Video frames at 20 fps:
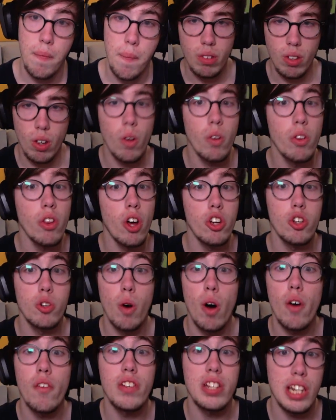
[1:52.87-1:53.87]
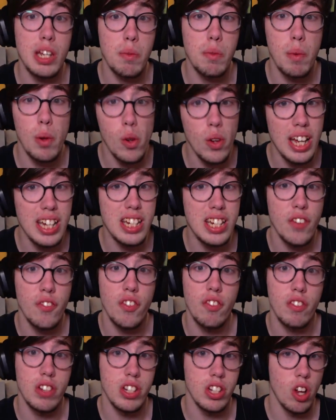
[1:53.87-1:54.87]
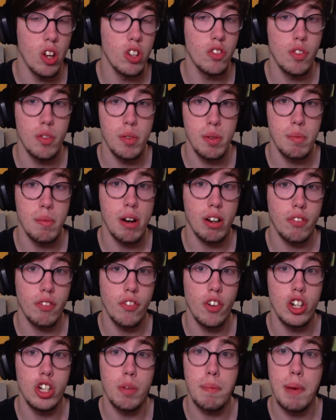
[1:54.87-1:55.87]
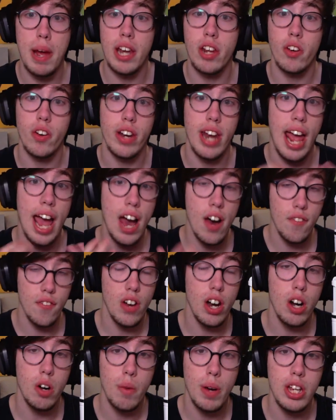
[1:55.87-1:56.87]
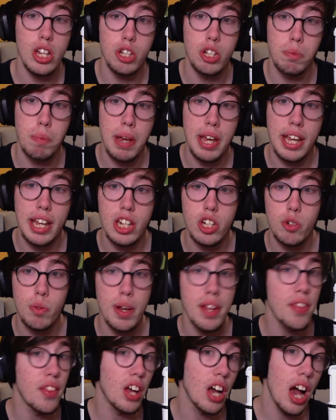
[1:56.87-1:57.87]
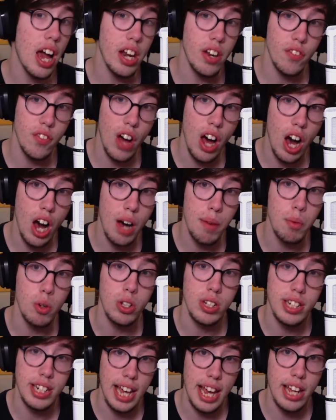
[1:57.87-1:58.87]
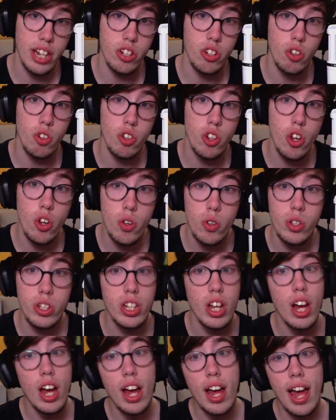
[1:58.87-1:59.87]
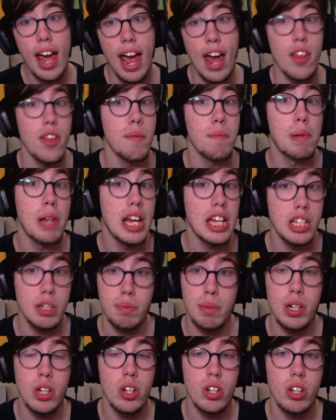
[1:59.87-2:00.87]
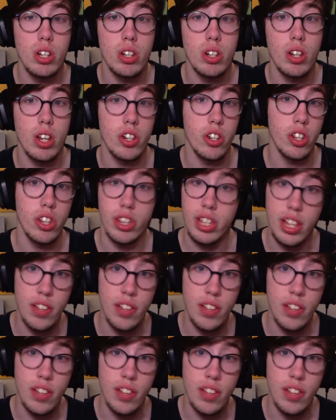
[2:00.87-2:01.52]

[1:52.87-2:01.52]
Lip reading: Although you obviously will get different results from your microphone depending on how far away you speak into it, the kind of arm or stand you use, and the placement and the